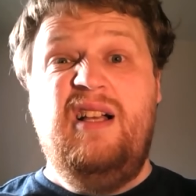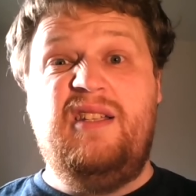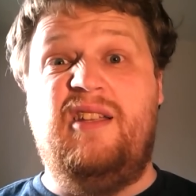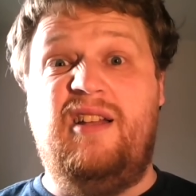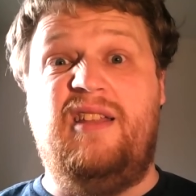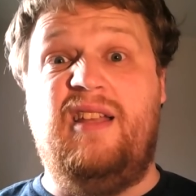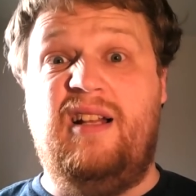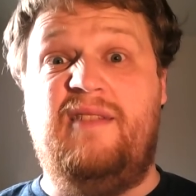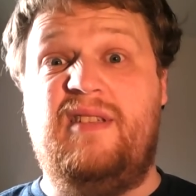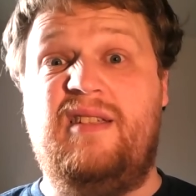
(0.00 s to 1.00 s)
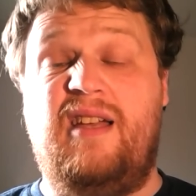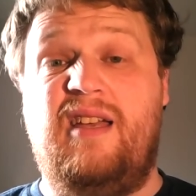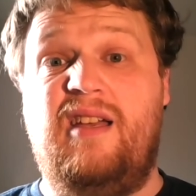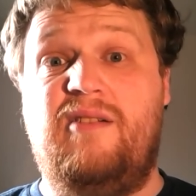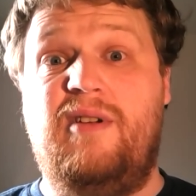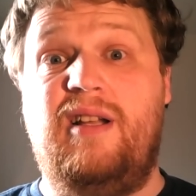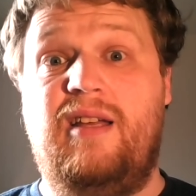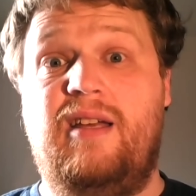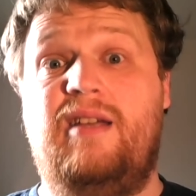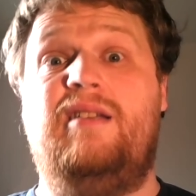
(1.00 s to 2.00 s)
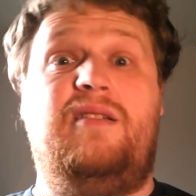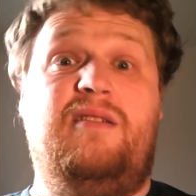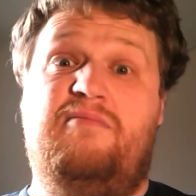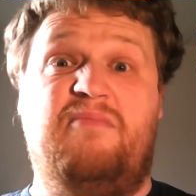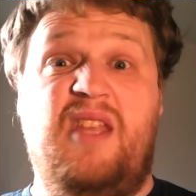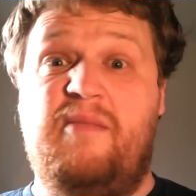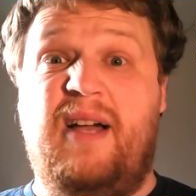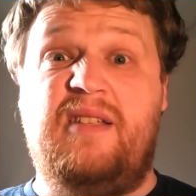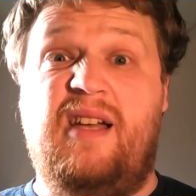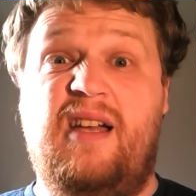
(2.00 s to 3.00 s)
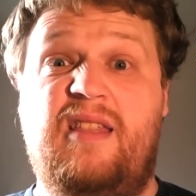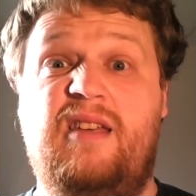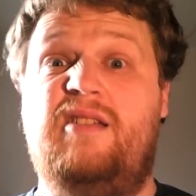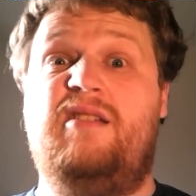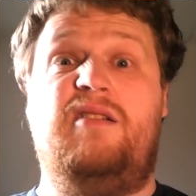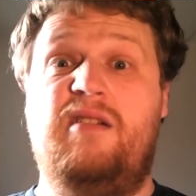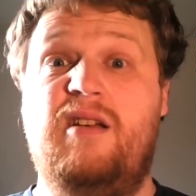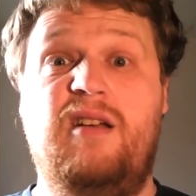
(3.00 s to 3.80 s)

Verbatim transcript: So the only thing left to say here, really, is The Amazing Atheist,